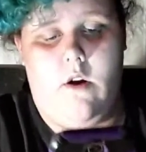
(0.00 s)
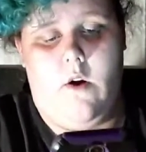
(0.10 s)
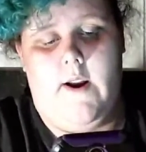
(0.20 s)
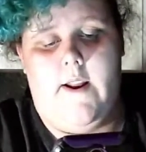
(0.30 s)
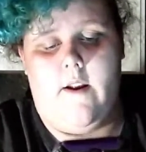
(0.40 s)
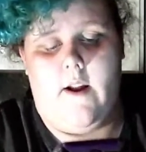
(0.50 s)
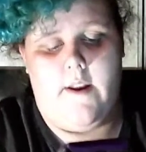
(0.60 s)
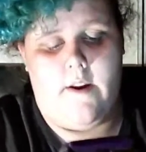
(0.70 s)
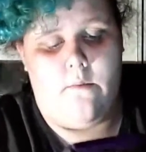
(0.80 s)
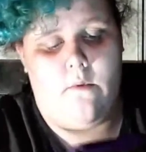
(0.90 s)
no, I
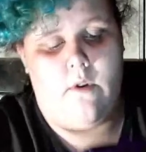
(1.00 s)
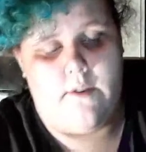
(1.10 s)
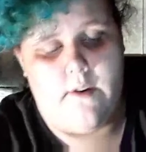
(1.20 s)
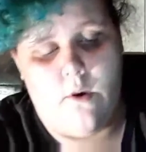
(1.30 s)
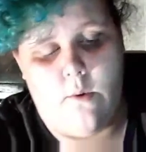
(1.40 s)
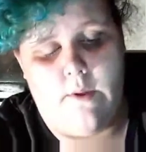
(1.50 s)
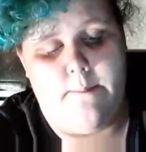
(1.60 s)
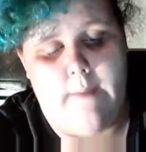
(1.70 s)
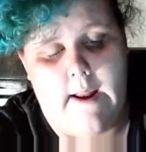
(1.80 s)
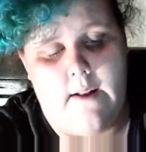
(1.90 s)
didn't want to know what
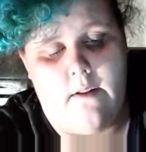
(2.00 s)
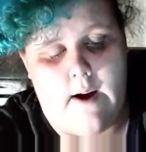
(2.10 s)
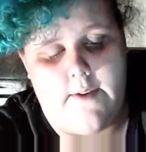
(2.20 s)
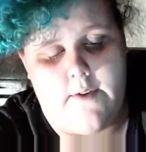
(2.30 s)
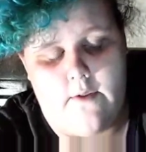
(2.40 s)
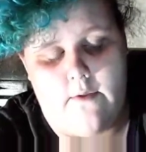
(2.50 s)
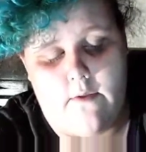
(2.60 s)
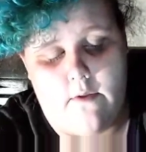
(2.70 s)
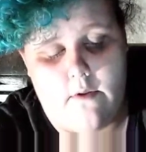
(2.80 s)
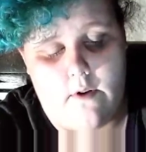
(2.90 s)
the main
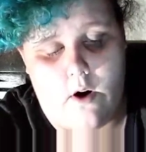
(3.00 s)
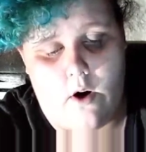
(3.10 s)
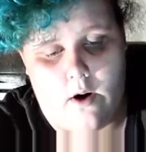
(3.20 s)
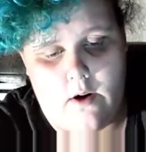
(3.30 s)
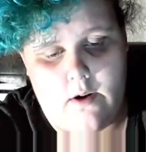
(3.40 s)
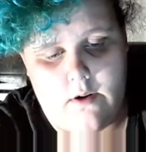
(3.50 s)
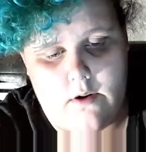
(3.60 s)
classes are.